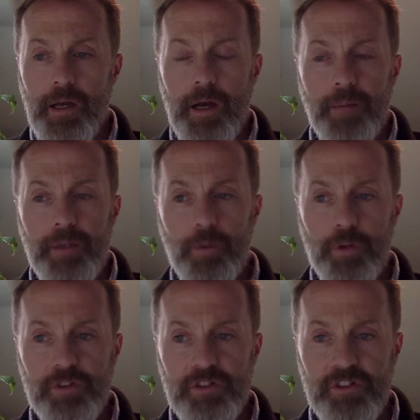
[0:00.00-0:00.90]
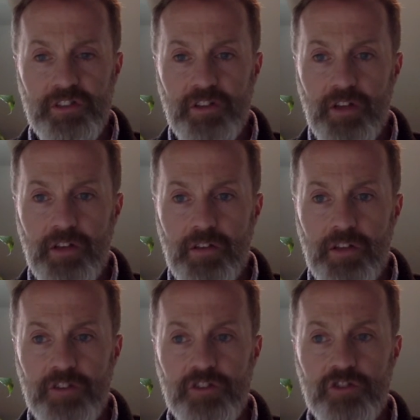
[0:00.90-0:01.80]
I don't want to suggest that they
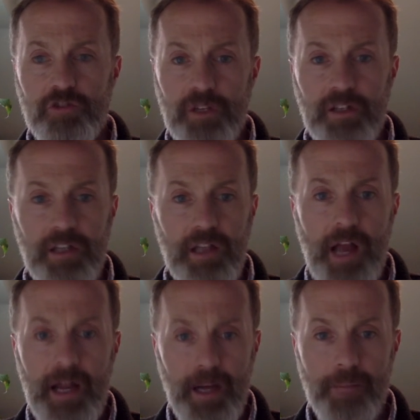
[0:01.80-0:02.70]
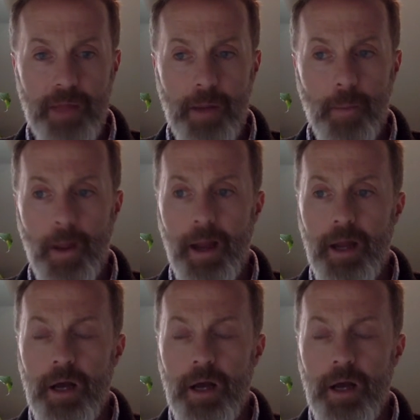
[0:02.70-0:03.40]
strictly line up that way,